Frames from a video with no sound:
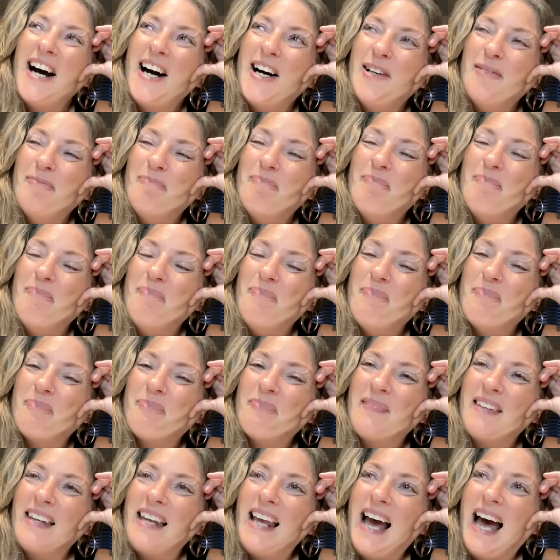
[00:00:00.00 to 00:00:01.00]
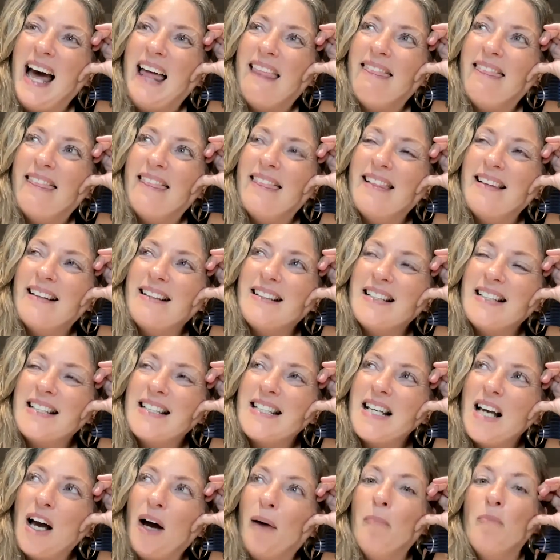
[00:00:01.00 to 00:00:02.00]

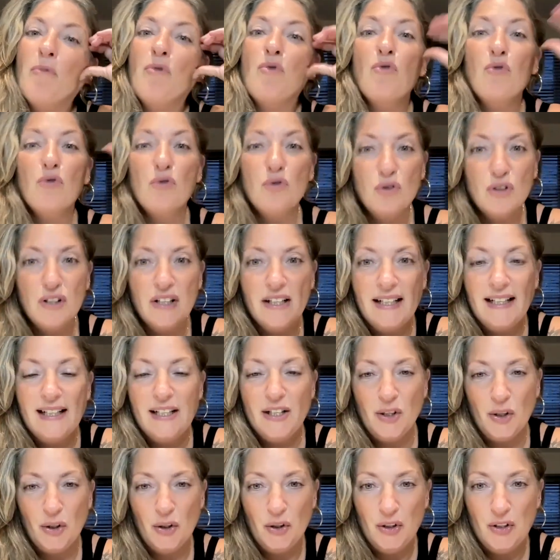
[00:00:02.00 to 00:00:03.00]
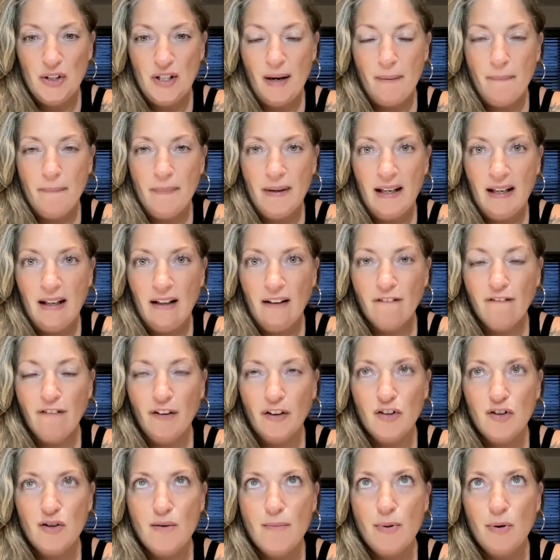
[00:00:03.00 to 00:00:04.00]
And I'm really good at being
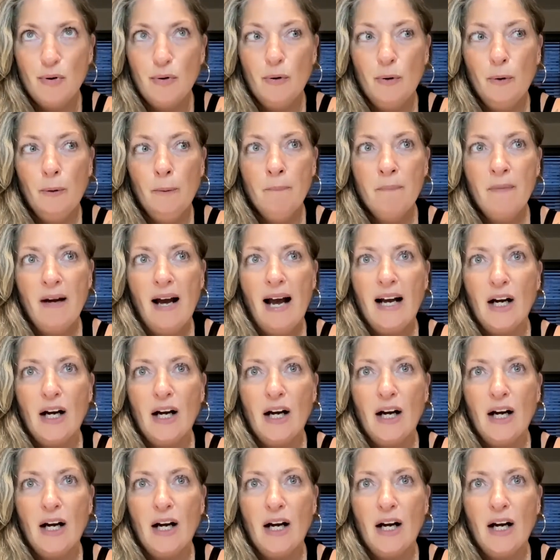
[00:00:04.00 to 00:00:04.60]
vulnerable